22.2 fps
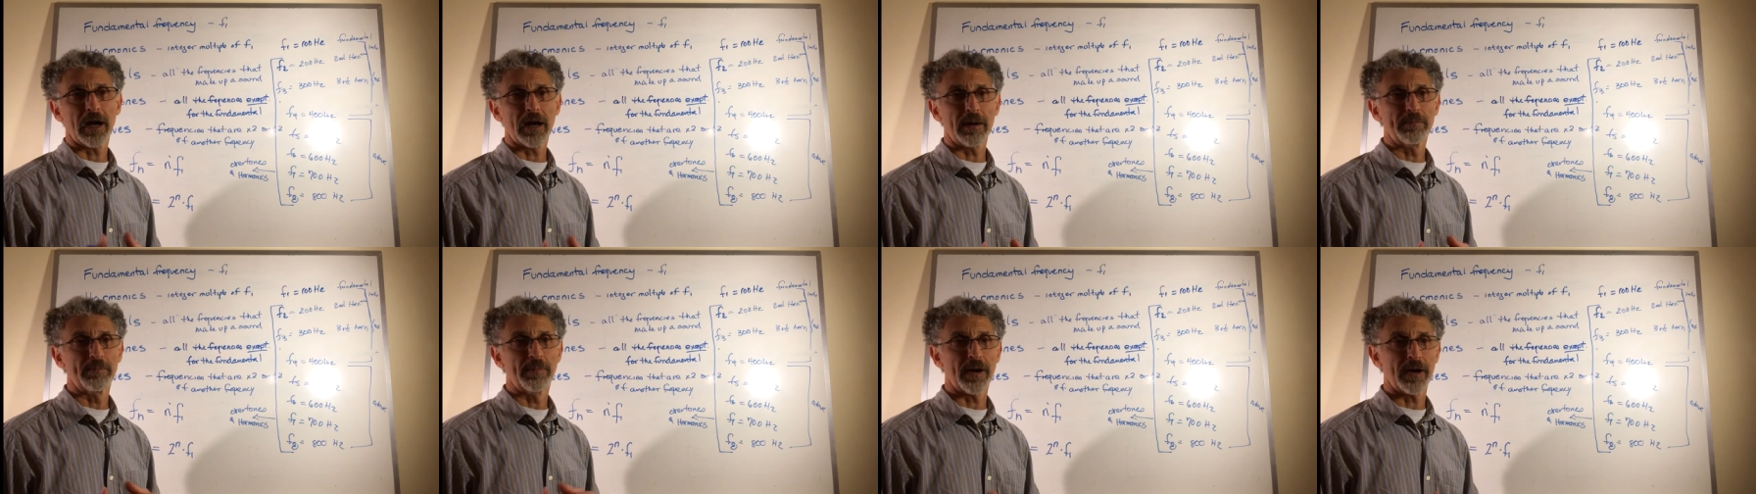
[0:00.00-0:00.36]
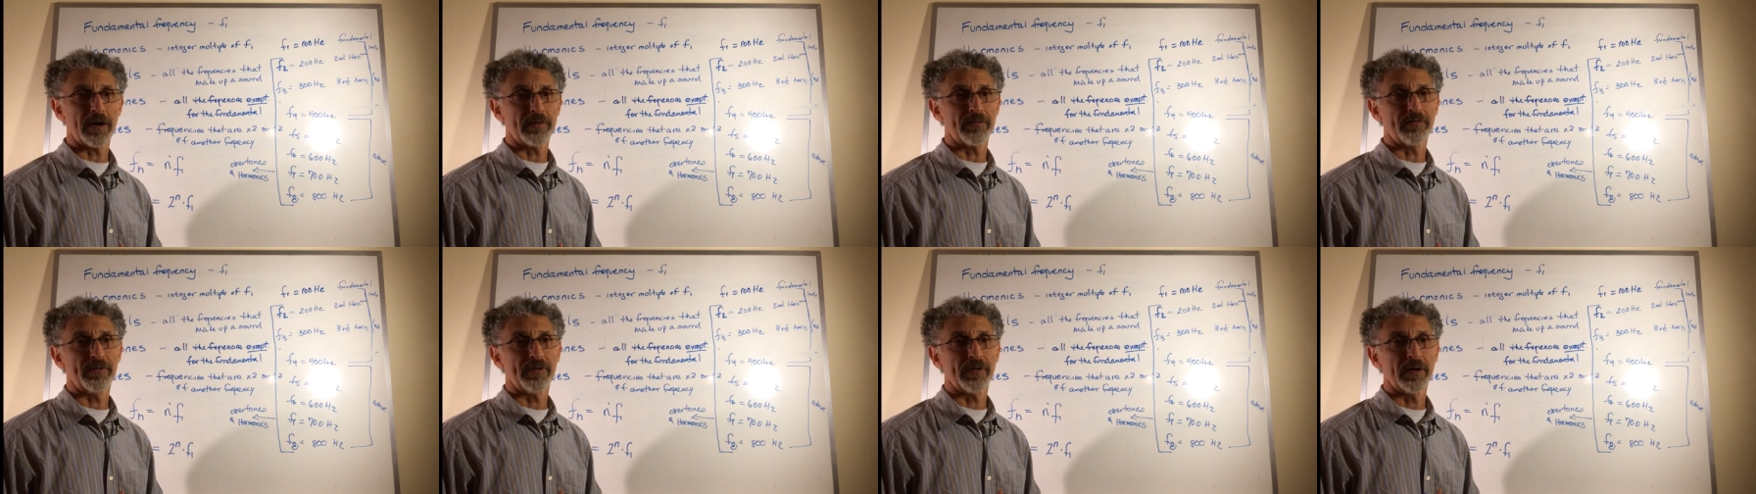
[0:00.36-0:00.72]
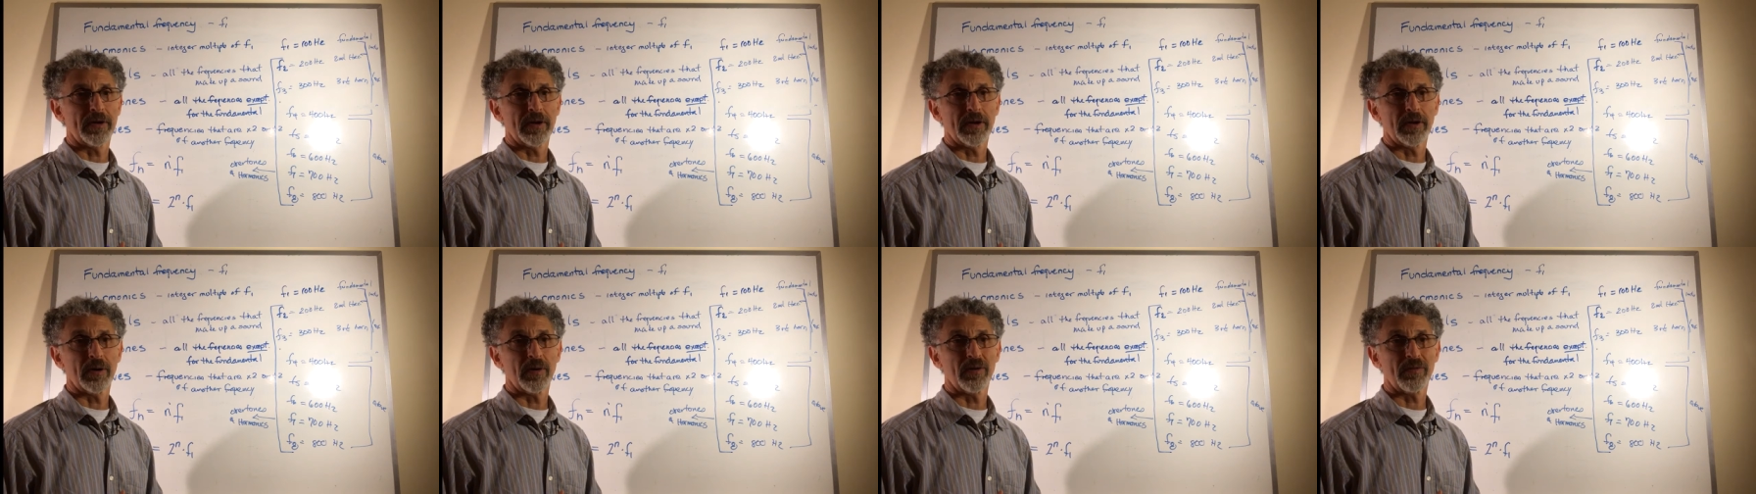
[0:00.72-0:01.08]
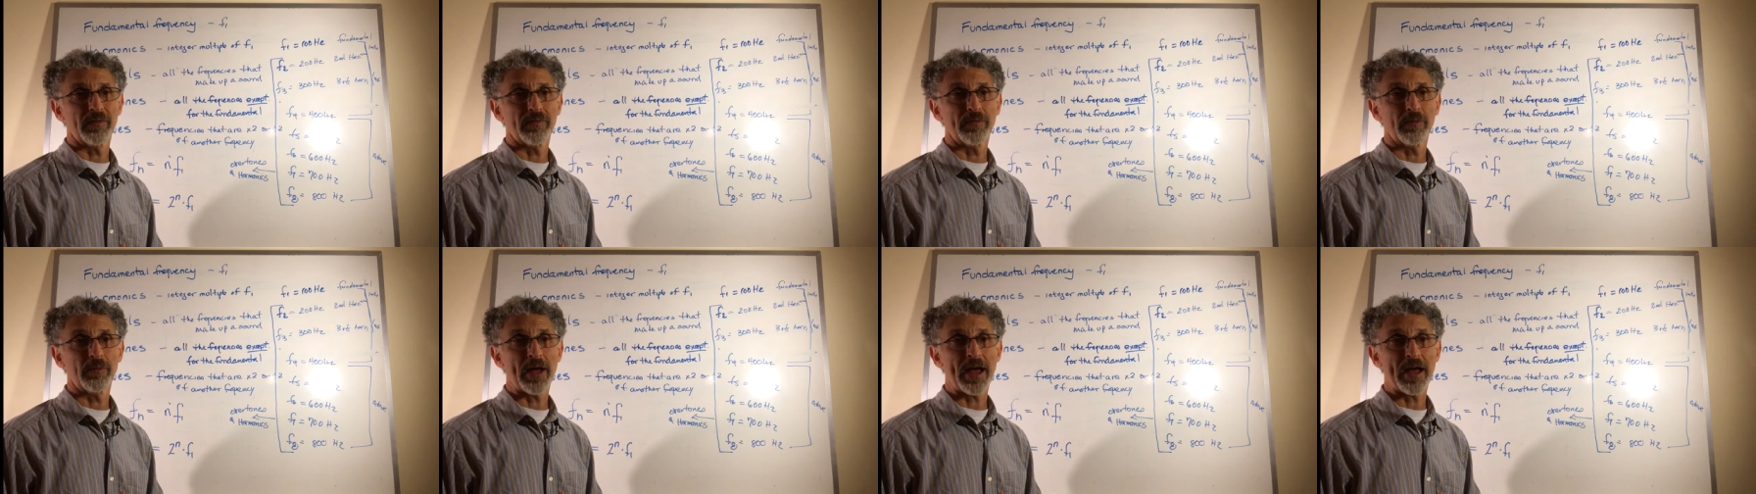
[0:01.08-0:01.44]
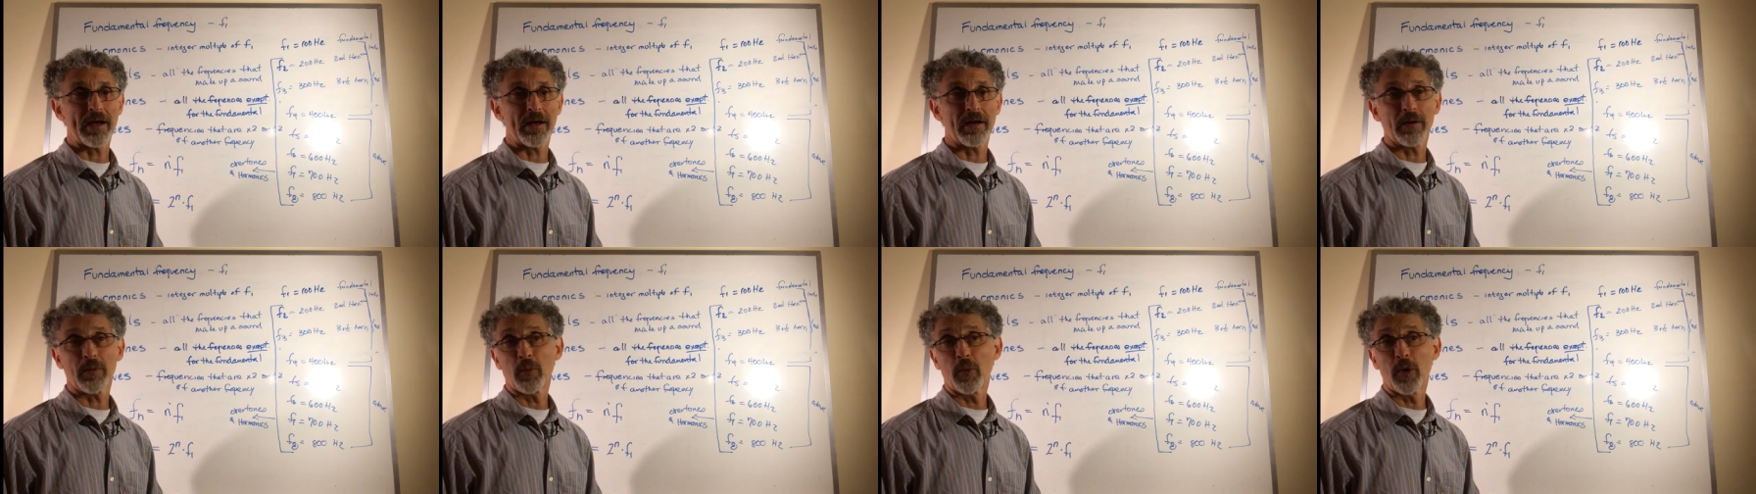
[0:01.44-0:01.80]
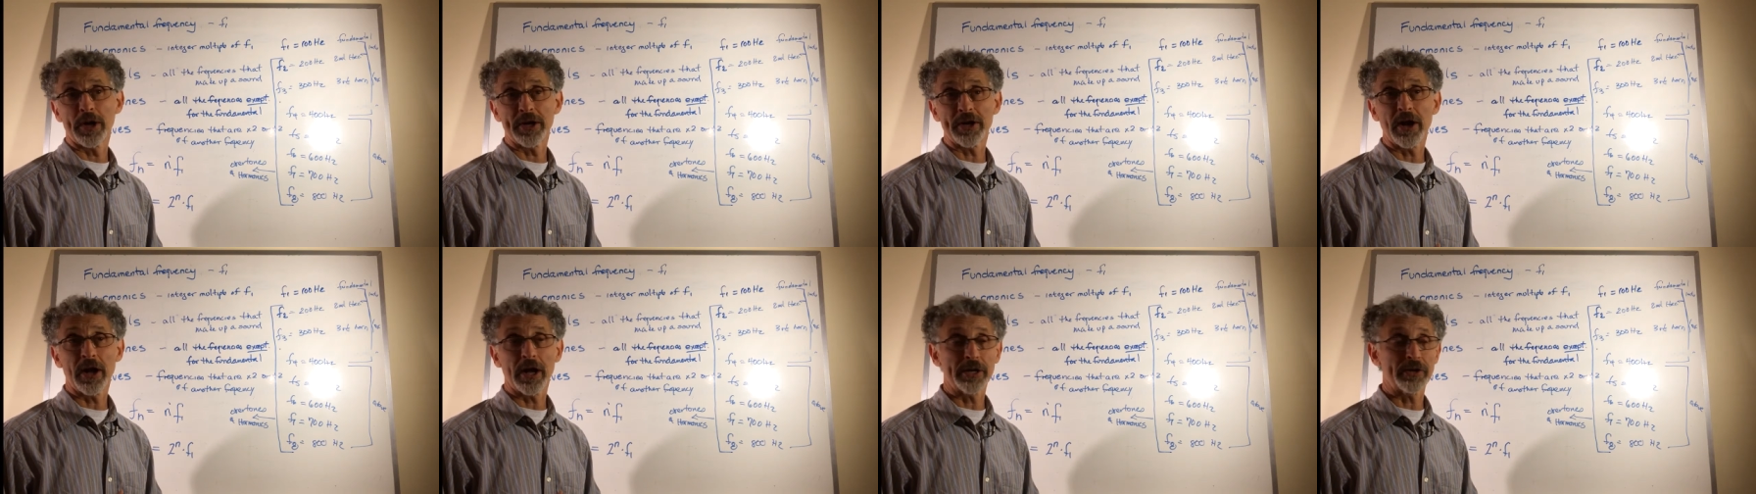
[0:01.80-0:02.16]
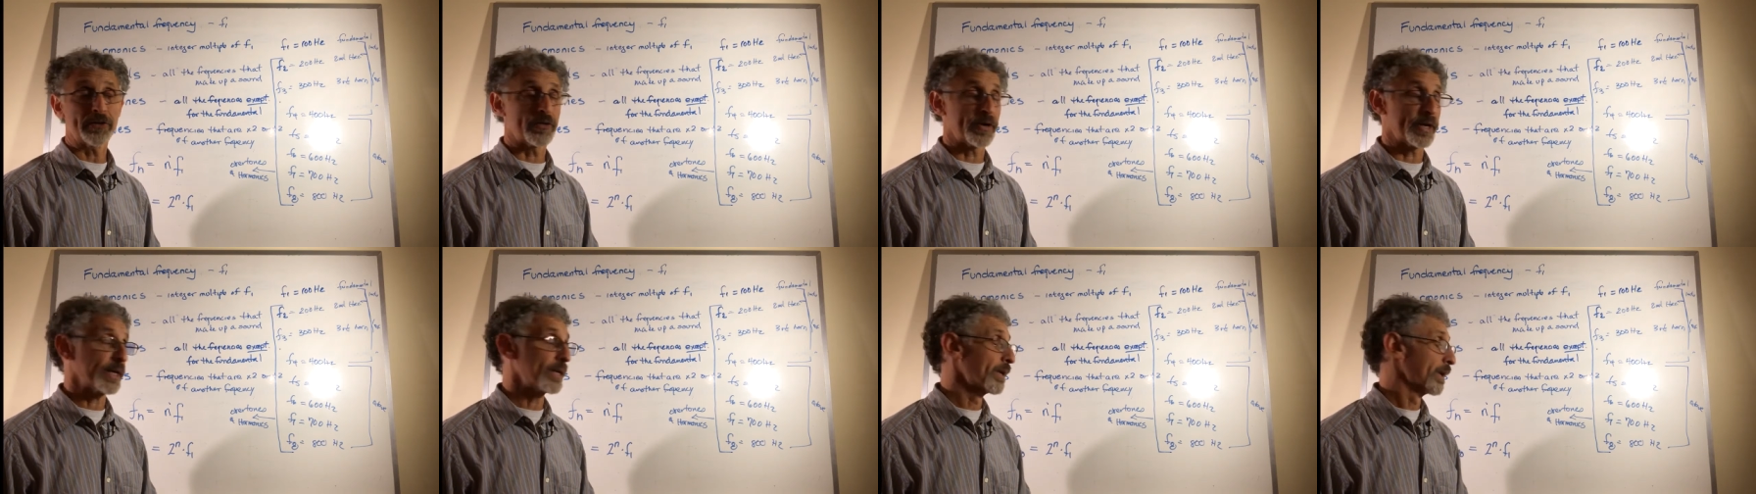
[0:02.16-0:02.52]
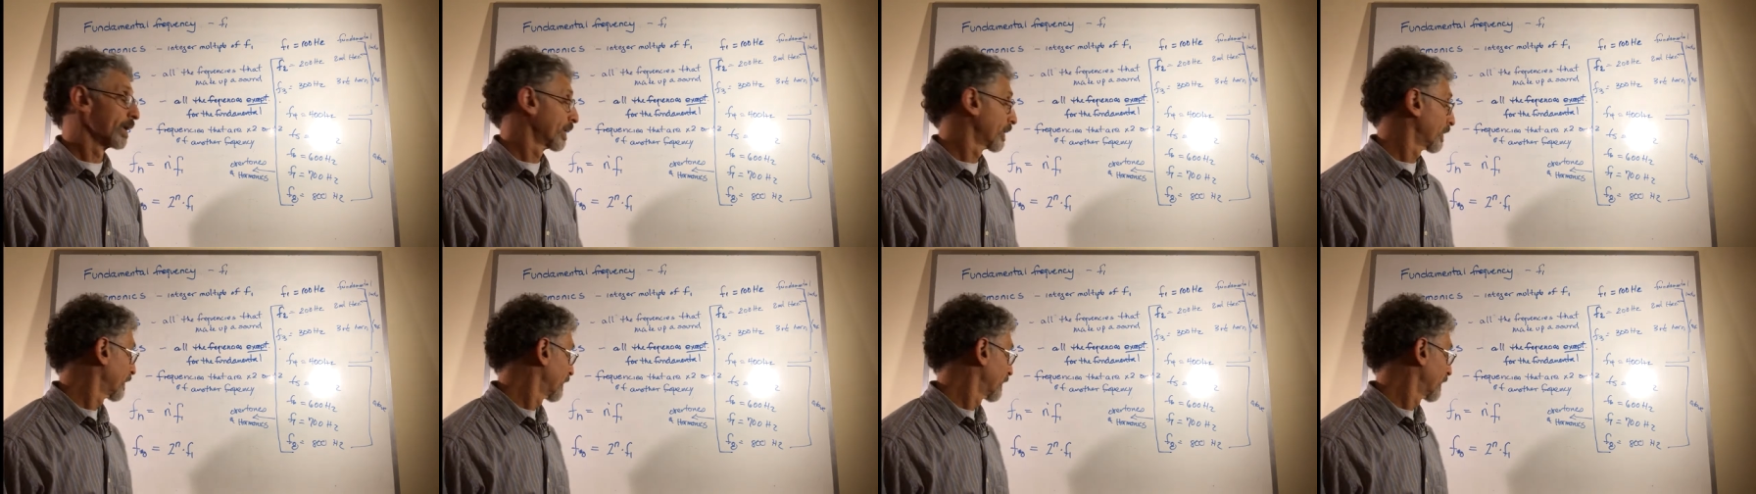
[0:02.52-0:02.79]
above 100,